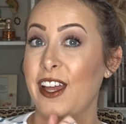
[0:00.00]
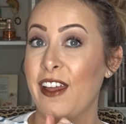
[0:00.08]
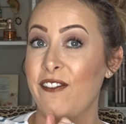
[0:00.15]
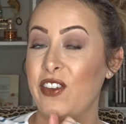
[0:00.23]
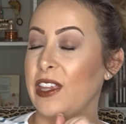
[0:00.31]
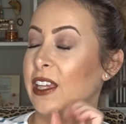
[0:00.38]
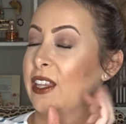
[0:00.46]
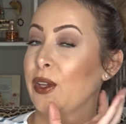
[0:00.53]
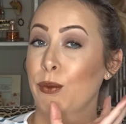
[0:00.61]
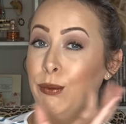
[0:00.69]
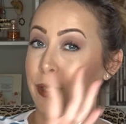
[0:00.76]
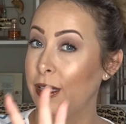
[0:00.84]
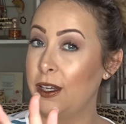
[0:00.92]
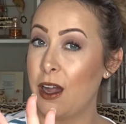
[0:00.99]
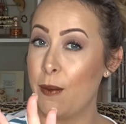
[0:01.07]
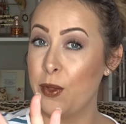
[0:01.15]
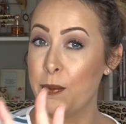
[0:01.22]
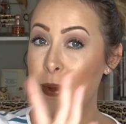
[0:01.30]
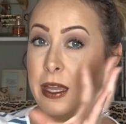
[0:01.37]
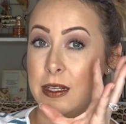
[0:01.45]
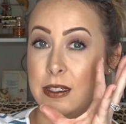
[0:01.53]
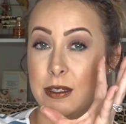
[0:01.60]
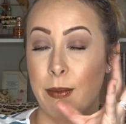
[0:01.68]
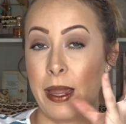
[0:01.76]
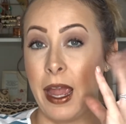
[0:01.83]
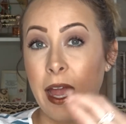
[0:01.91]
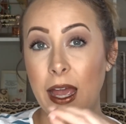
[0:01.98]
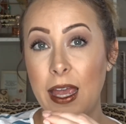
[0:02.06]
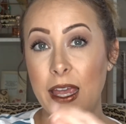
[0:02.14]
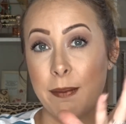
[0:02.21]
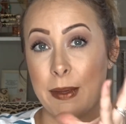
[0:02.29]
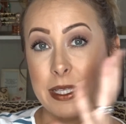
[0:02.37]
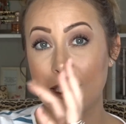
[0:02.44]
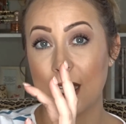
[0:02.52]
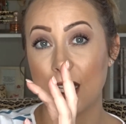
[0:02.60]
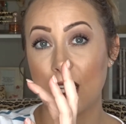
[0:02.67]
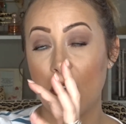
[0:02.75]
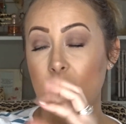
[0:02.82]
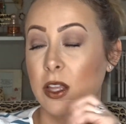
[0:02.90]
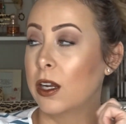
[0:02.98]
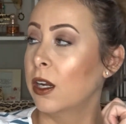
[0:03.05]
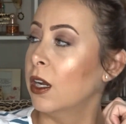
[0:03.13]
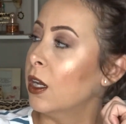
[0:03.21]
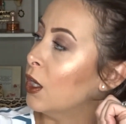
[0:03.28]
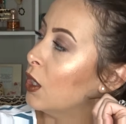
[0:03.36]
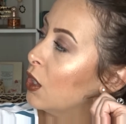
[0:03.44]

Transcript: I feel like they really complement my eye and my skin color.